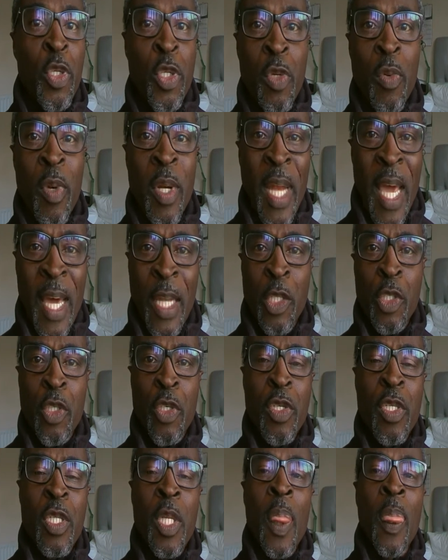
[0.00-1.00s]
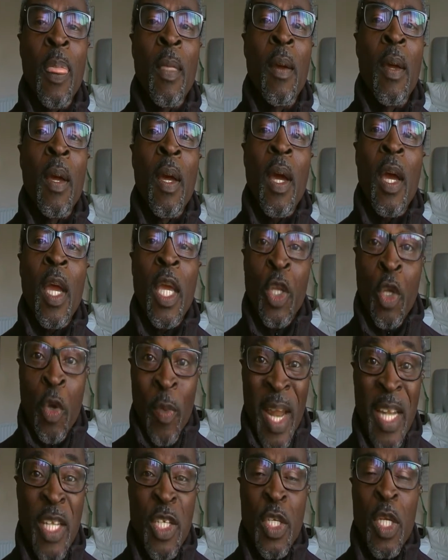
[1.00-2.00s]
pursuing negligence in
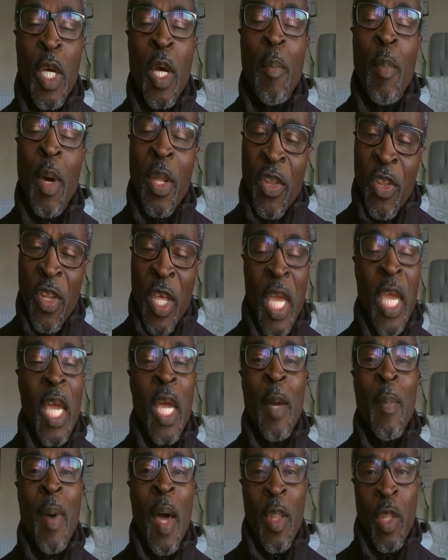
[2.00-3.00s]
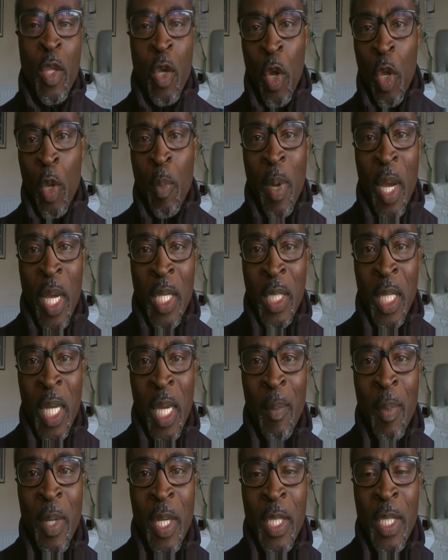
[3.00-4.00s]
your answer, but thinking about the Occupiers
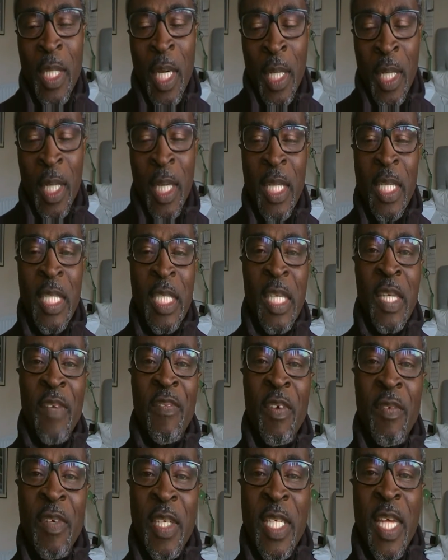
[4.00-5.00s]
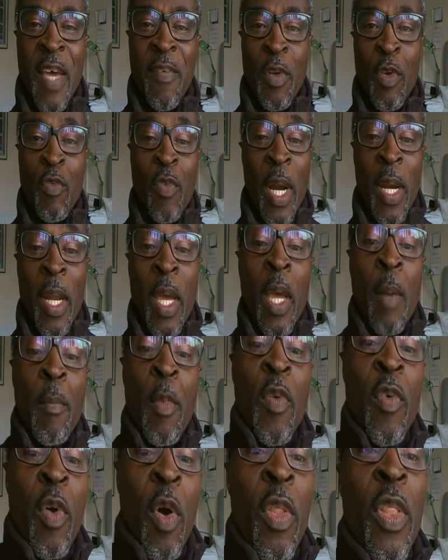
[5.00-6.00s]
Liability Act 1957. Right,
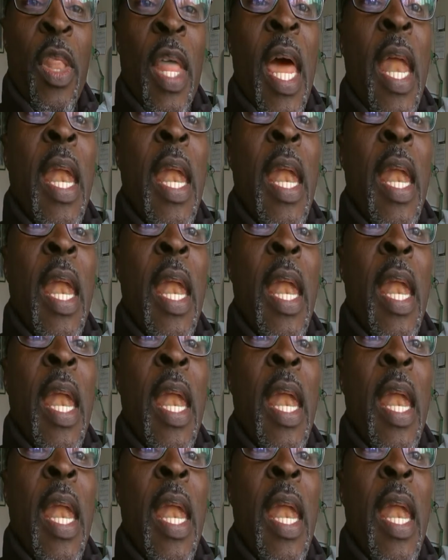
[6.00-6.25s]
moving on